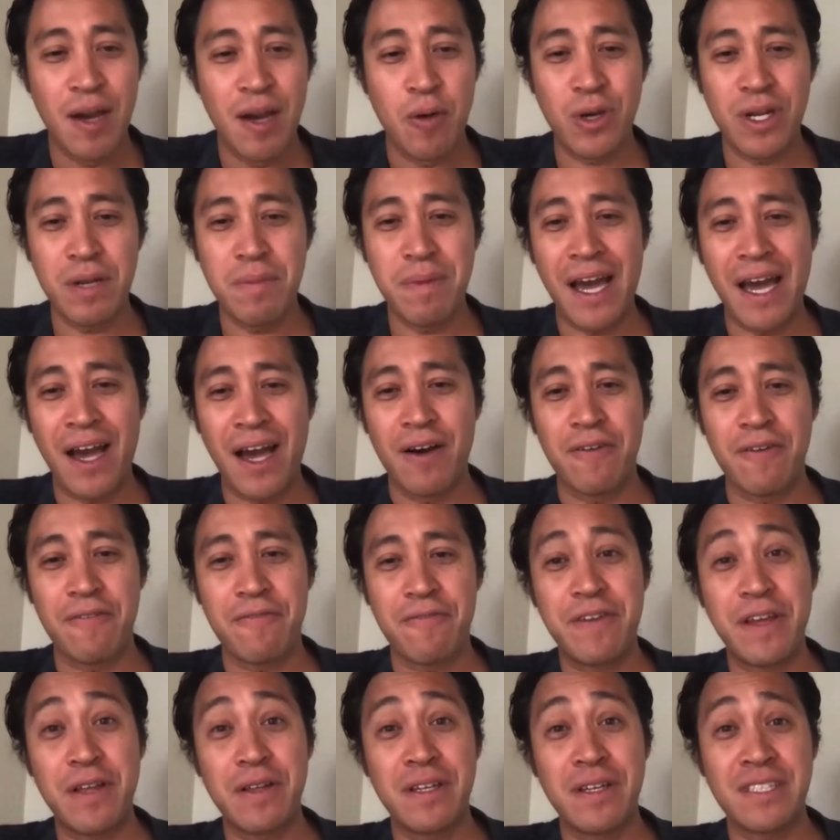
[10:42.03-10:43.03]
What
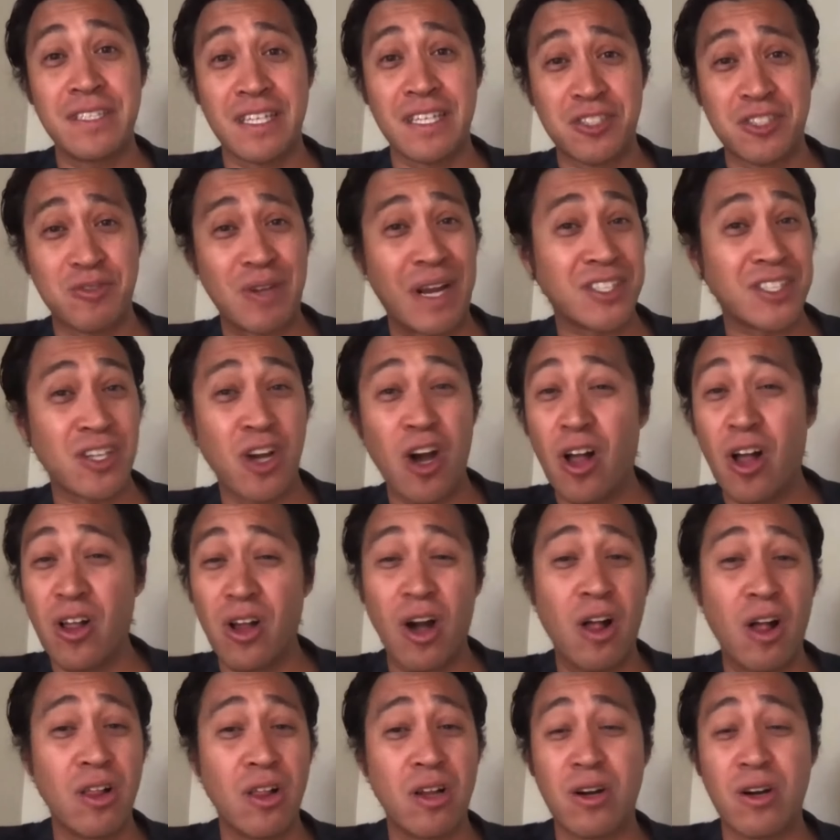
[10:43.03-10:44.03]
about failing to extract
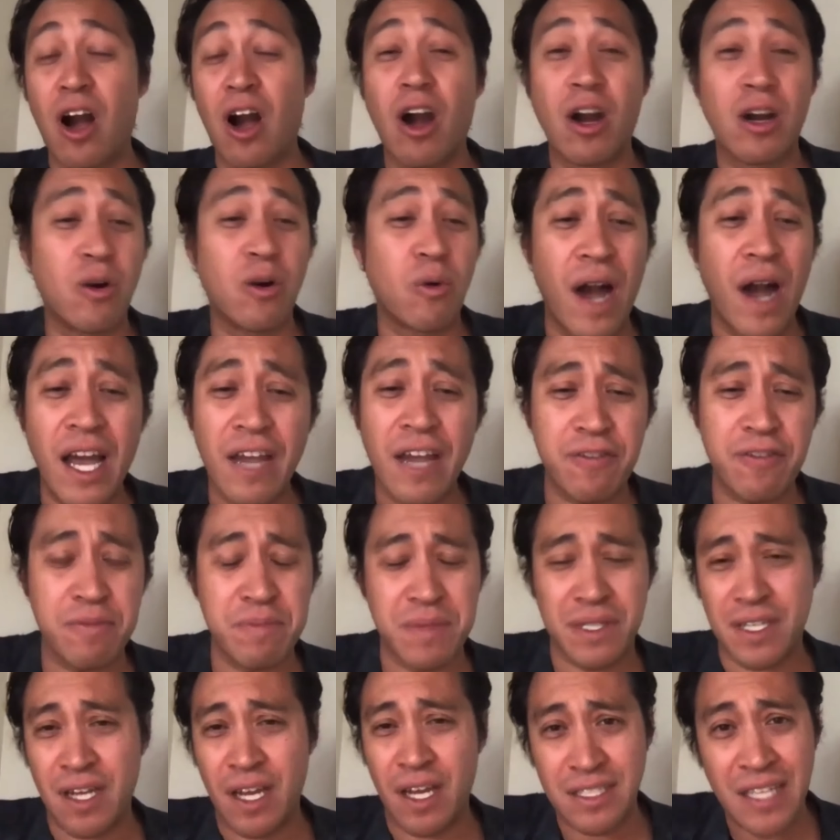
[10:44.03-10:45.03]
all ROI
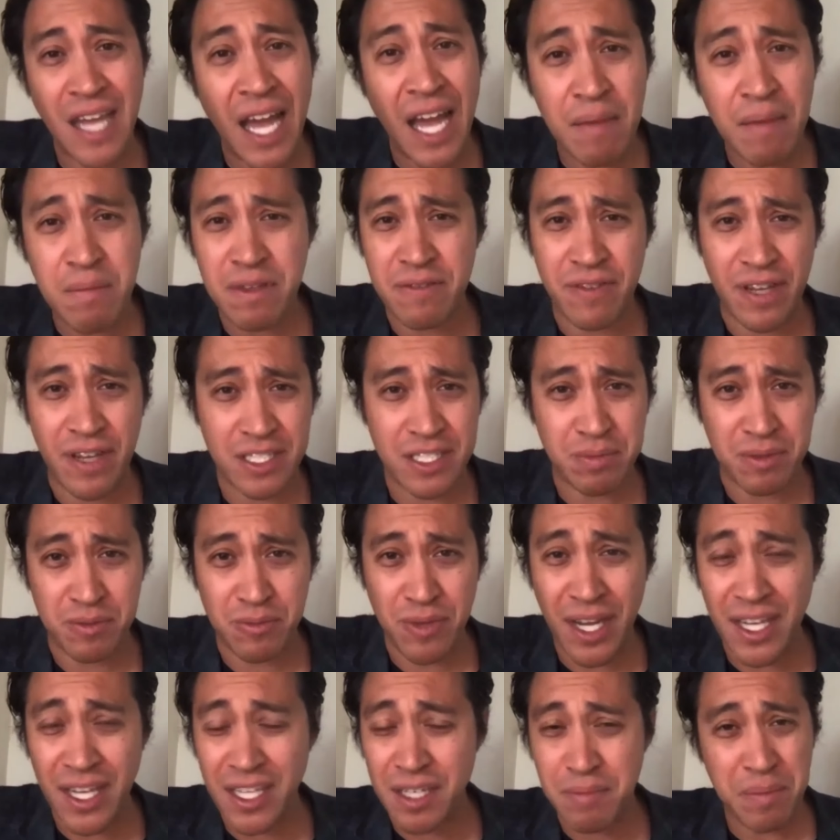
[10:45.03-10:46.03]
from the time investment, right?